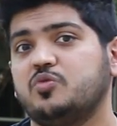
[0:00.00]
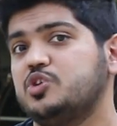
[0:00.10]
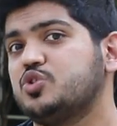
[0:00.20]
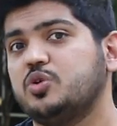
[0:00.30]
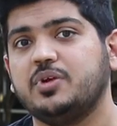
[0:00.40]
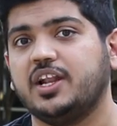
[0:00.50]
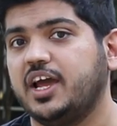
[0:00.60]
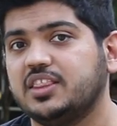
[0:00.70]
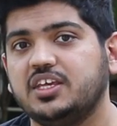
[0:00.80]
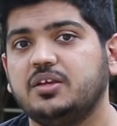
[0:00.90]
which could be
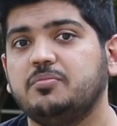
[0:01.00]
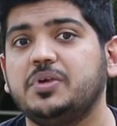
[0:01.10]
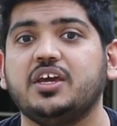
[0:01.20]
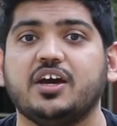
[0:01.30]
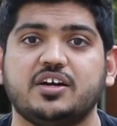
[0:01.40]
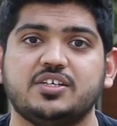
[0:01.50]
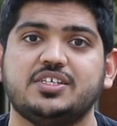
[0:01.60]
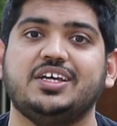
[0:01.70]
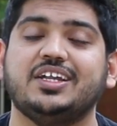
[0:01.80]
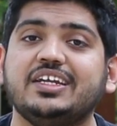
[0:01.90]
like the
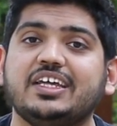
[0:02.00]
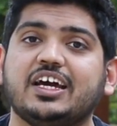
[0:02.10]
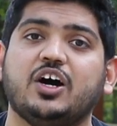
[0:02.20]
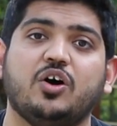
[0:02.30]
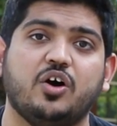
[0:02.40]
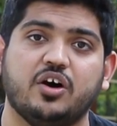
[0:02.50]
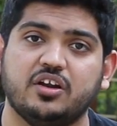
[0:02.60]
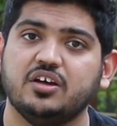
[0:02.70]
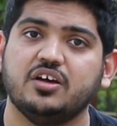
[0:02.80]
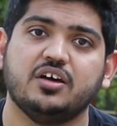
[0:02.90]
DARC in India or
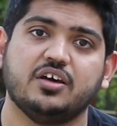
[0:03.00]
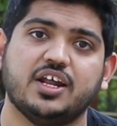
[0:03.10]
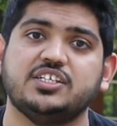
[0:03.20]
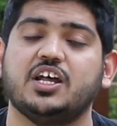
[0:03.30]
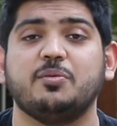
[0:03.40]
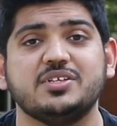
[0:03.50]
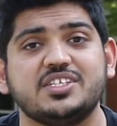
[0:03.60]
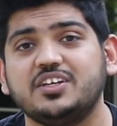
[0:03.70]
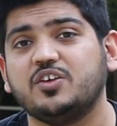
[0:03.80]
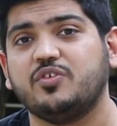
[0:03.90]
Rajaraman
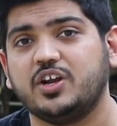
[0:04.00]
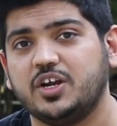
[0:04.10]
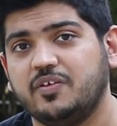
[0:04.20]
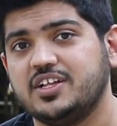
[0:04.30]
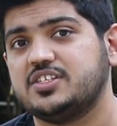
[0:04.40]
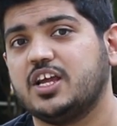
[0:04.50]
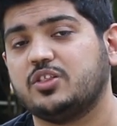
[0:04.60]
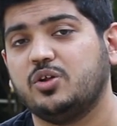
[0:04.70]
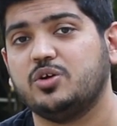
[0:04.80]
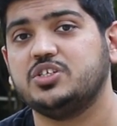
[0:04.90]
Center for Advanced
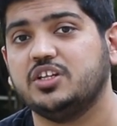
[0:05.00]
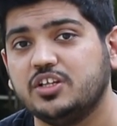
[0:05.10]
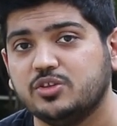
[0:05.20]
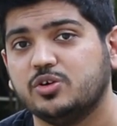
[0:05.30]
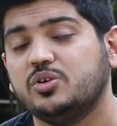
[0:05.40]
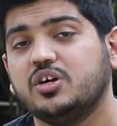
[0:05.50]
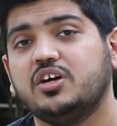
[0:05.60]
Technology in Indore.